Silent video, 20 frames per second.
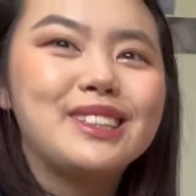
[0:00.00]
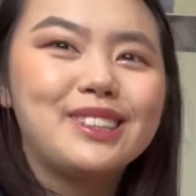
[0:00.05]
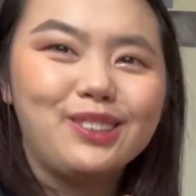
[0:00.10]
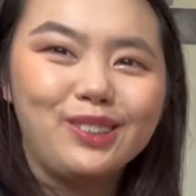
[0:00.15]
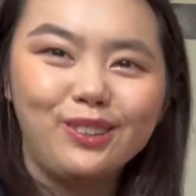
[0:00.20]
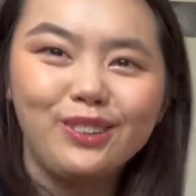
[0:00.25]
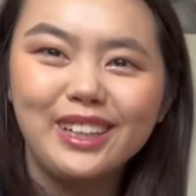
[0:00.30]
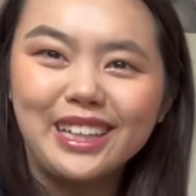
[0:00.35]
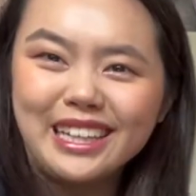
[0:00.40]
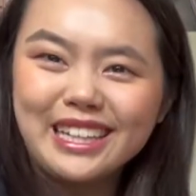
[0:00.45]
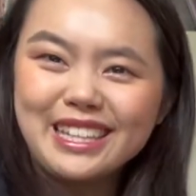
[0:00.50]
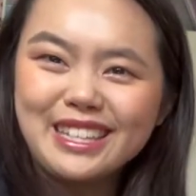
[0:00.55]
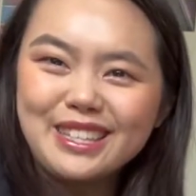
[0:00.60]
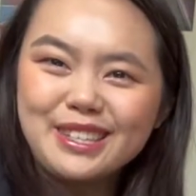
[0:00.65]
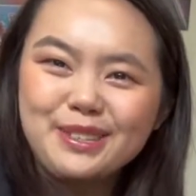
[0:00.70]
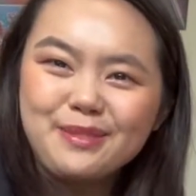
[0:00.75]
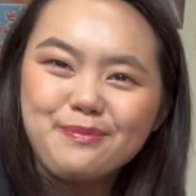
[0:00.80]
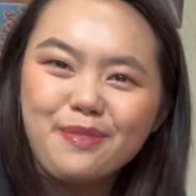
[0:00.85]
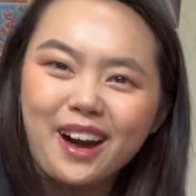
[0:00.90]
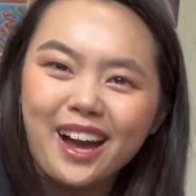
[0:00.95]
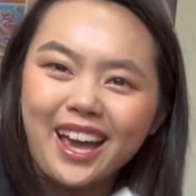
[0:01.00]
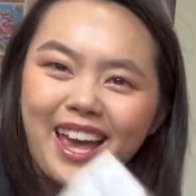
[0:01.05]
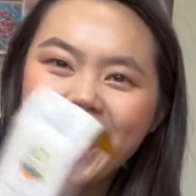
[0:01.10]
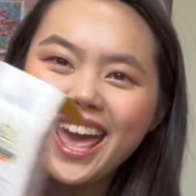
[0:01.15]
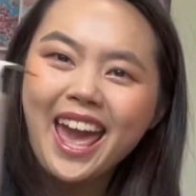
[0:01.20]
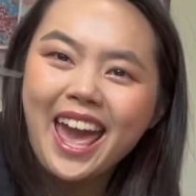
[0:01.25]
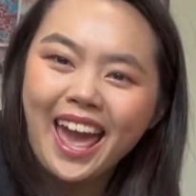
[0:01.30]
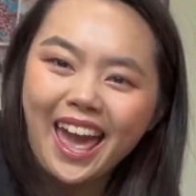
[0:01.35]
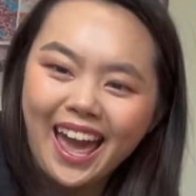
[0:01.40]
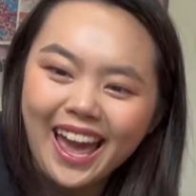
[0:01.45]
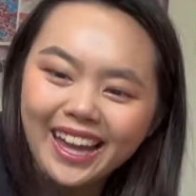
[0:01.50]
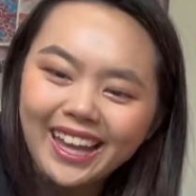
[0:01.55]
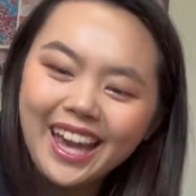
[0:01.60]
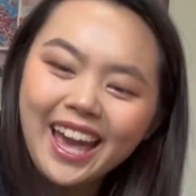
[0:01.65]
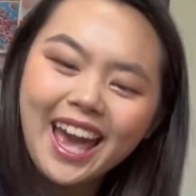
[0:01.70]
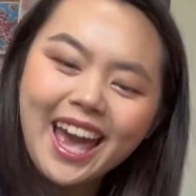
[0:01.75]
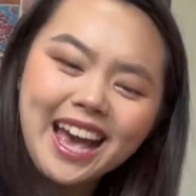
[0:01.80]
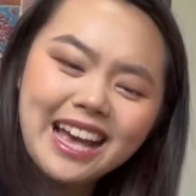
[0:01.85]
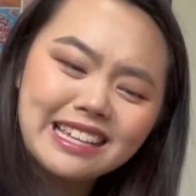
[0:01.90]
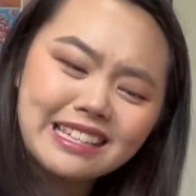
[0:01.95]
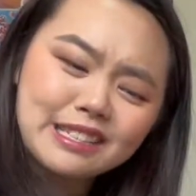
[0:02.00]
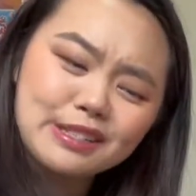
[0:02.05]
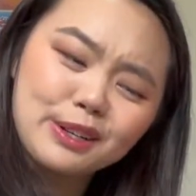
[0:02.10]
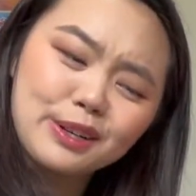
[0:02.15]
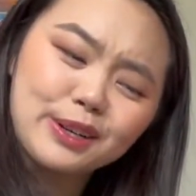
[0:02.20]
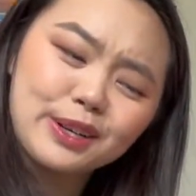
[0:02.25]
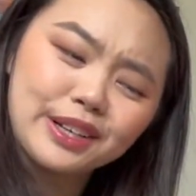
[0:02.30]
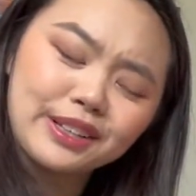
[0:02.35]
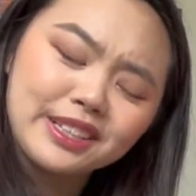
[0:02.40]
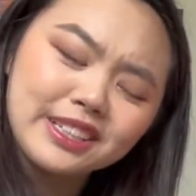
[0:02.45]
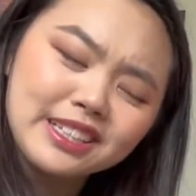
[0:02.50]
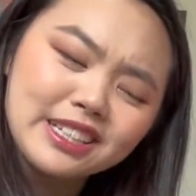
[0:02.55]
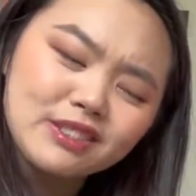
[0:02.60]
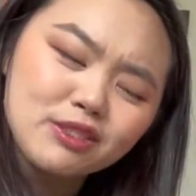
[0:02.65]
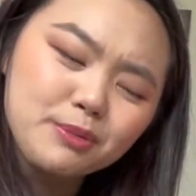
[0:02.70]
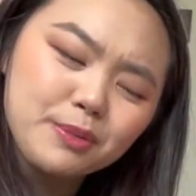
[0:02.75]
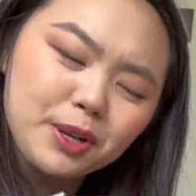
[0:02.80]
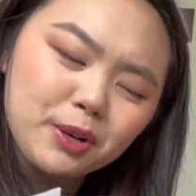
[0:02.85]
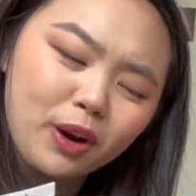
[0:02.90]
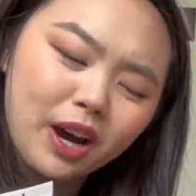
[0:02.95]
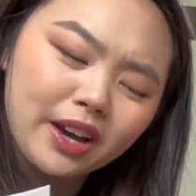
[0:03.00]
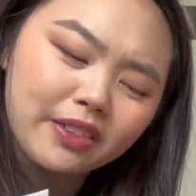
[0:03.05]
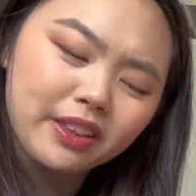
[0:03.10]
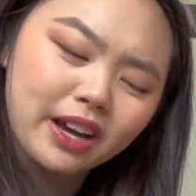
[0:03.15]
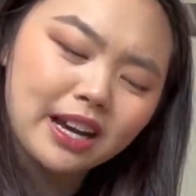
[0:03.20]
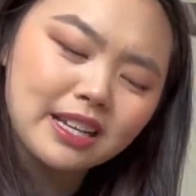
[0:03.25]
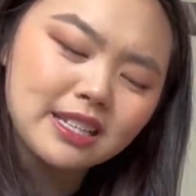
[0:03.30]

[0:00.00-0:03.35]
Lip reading: thought into my hair care, so I think this will be quite nice.